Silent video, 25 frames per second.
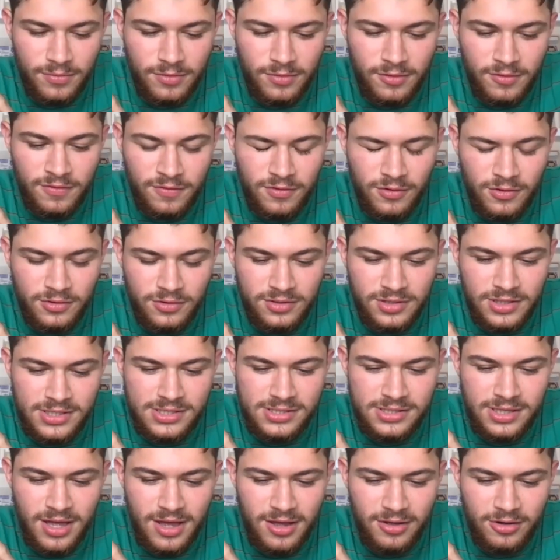the full
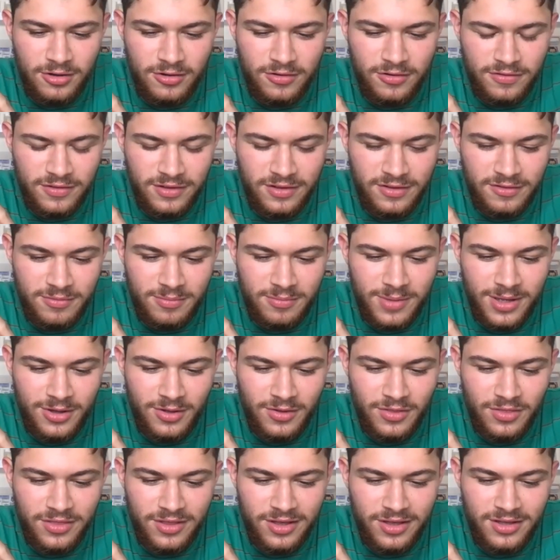discography of my
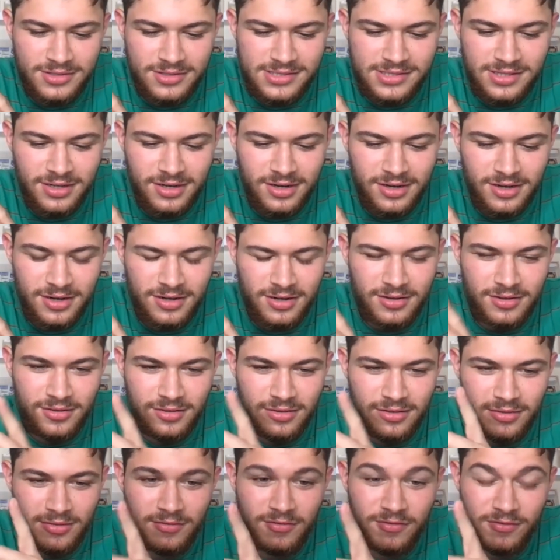own thoughts here.
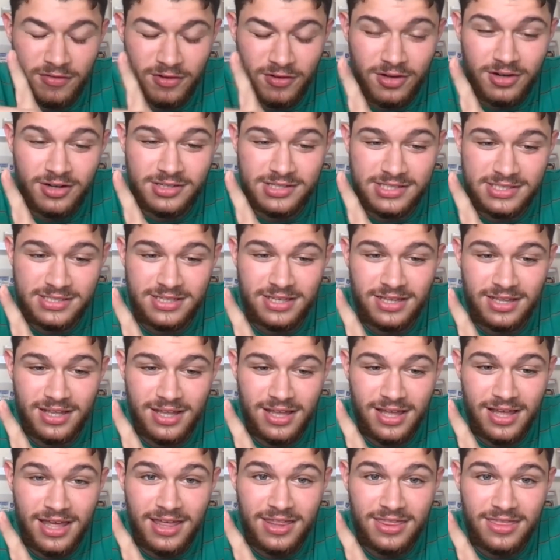First,
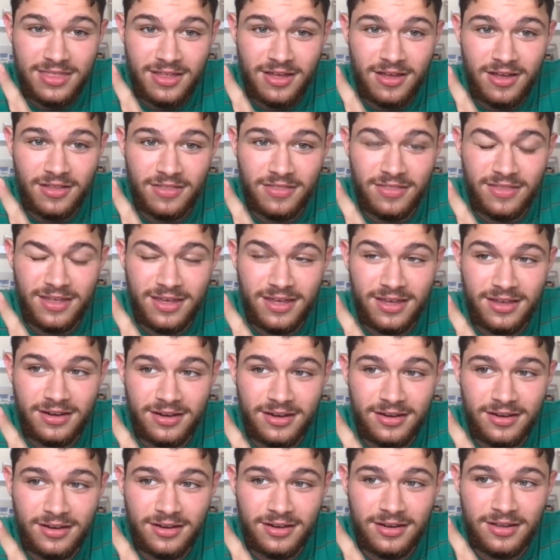I thought that
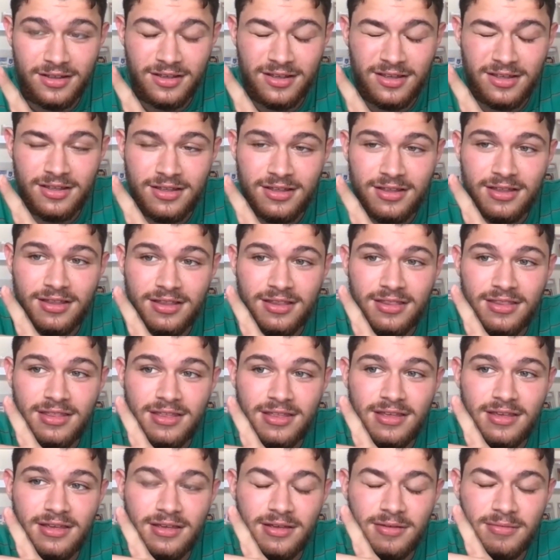
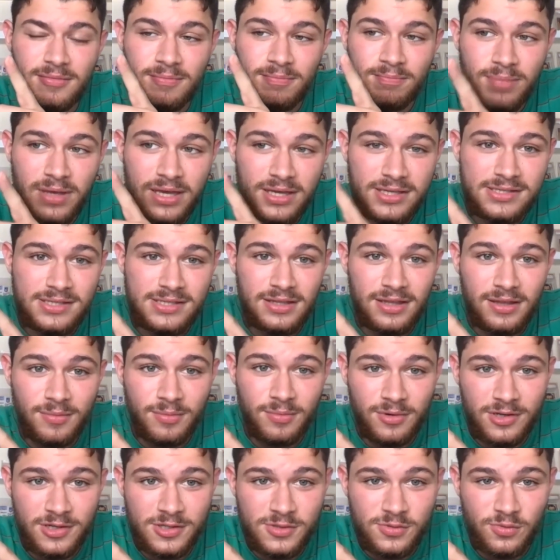the big
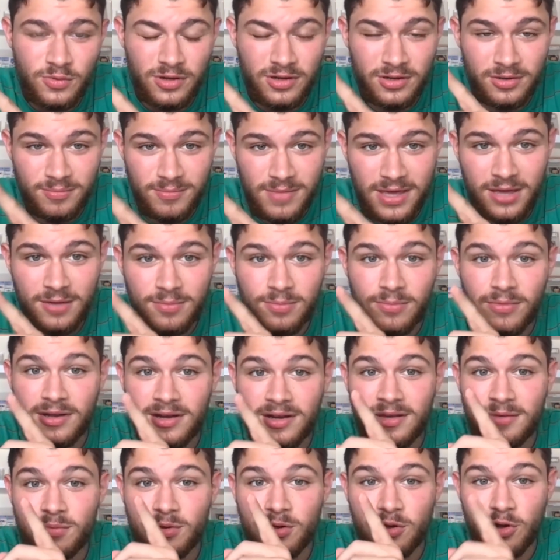celebrities were going to make
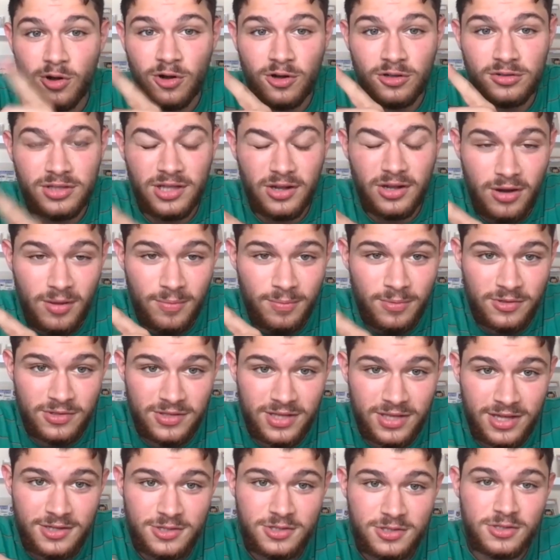money but hurt their
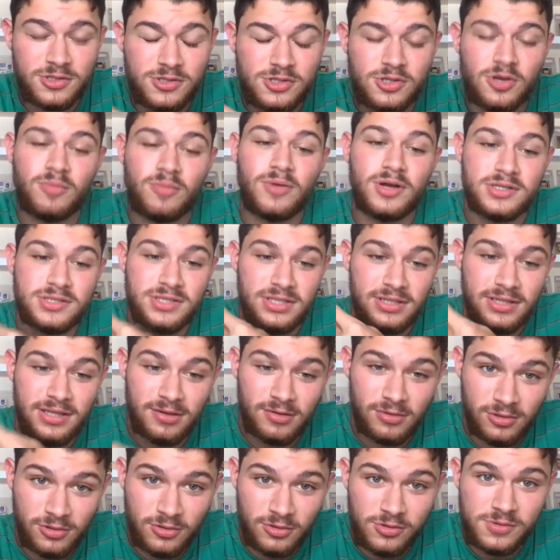reputation so much that they
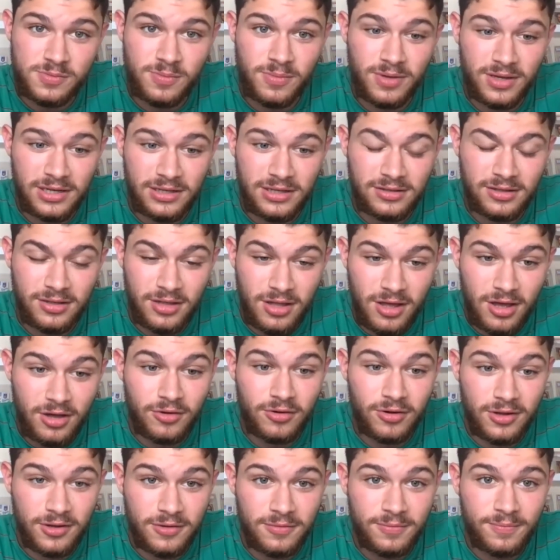would lose money in the long
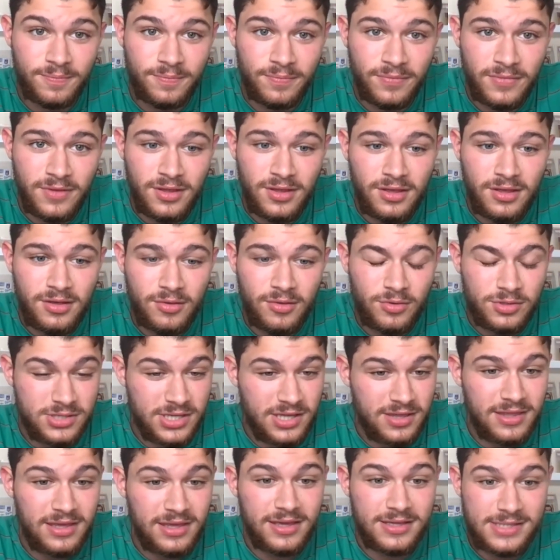run, which I
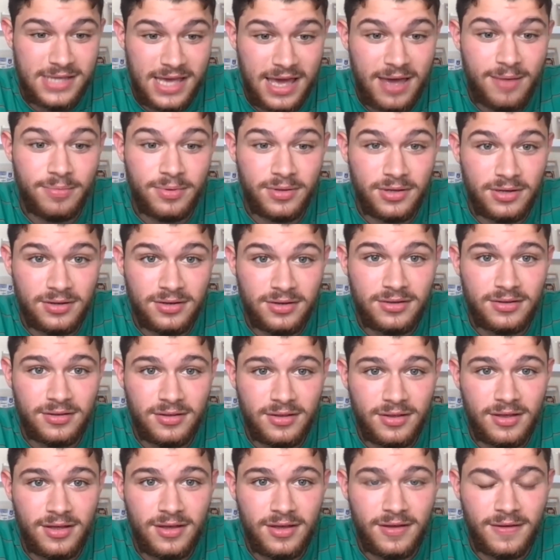think mm. has hmm. happened.
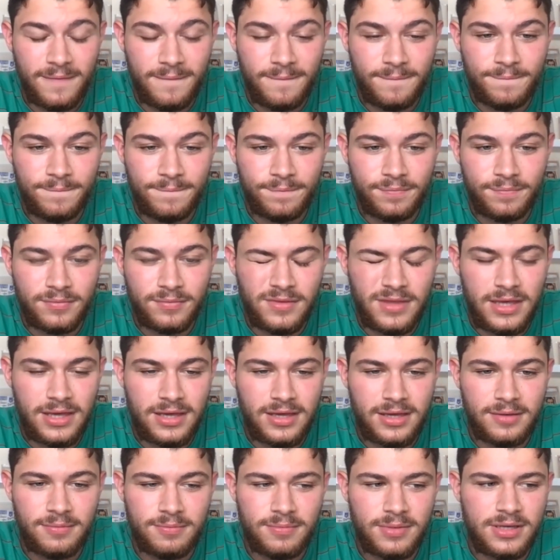Um,
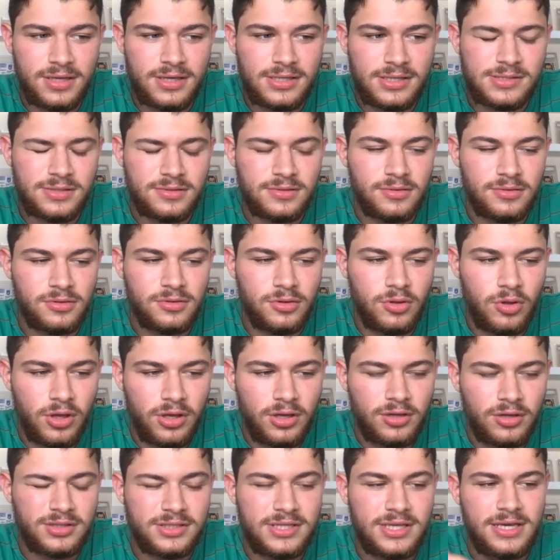they because
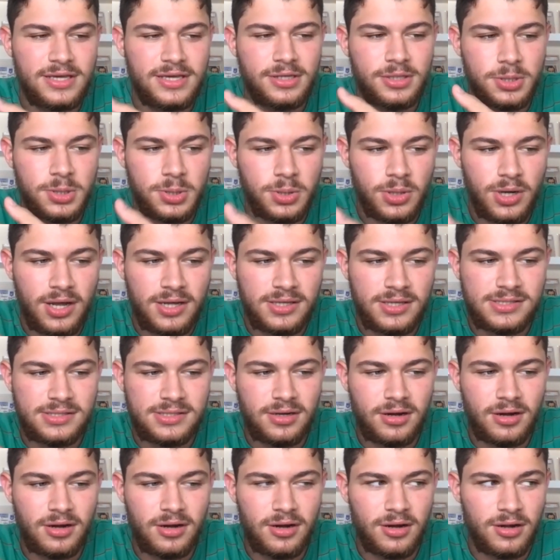loyalty and trust
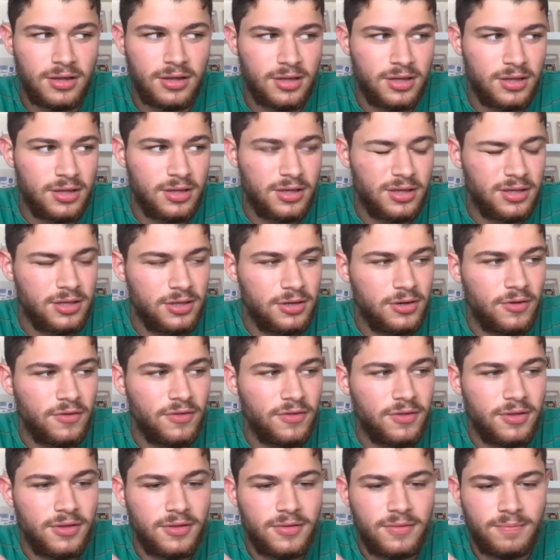are, you know,
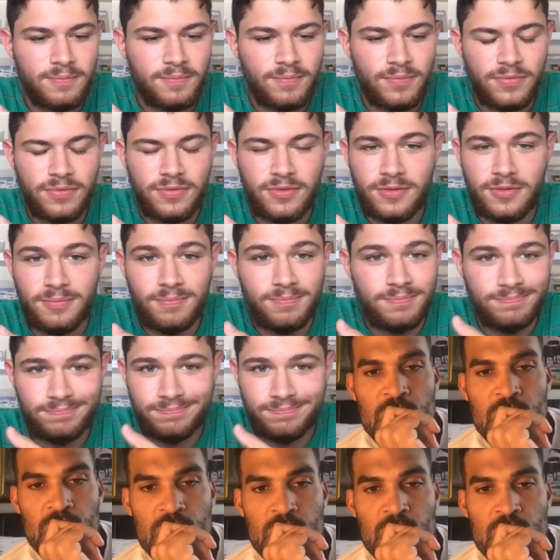the the
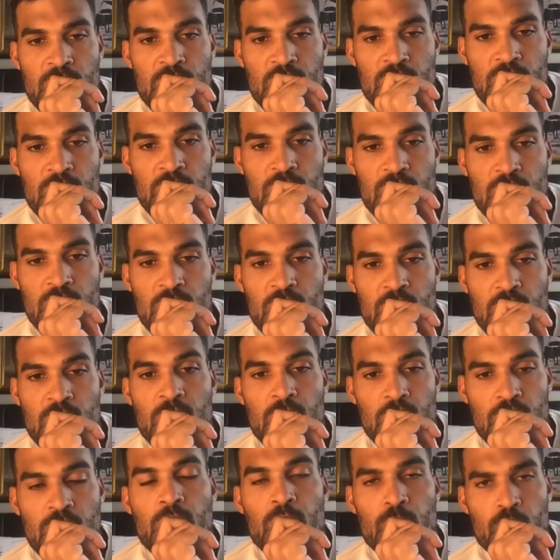most important
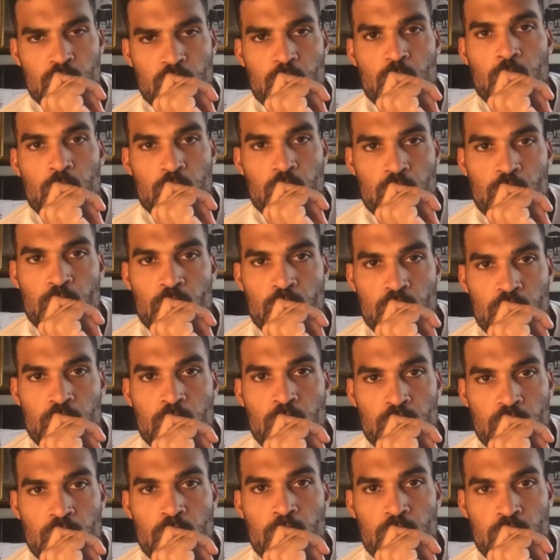things in the
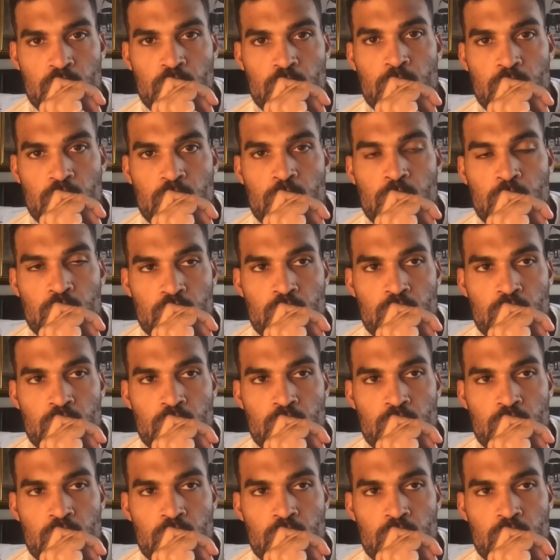world, and